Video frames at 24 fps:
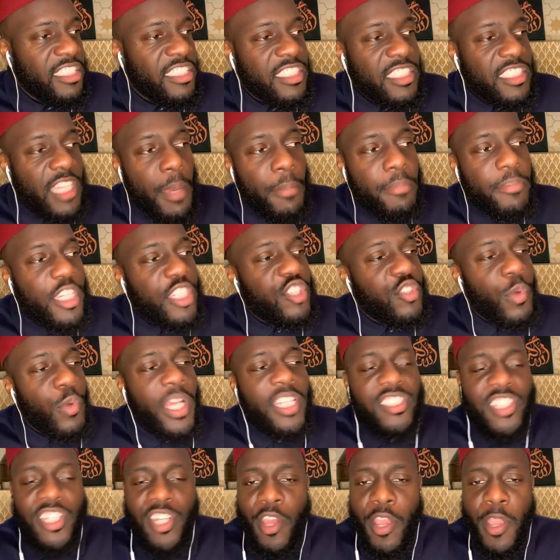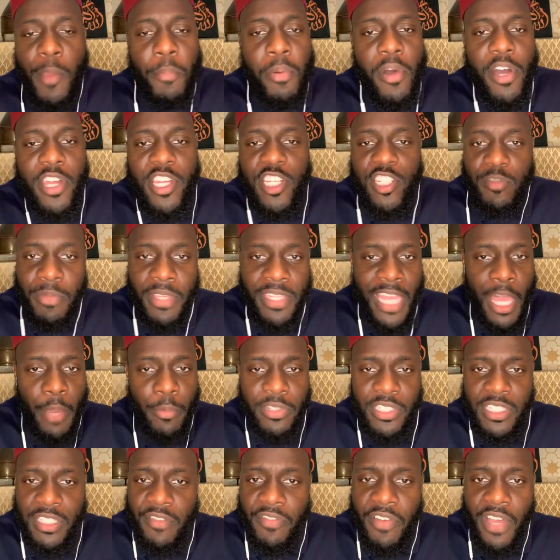some discretionary punishment that
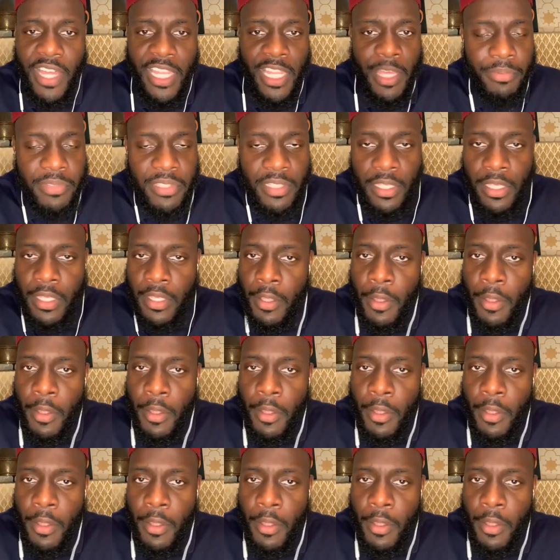was developed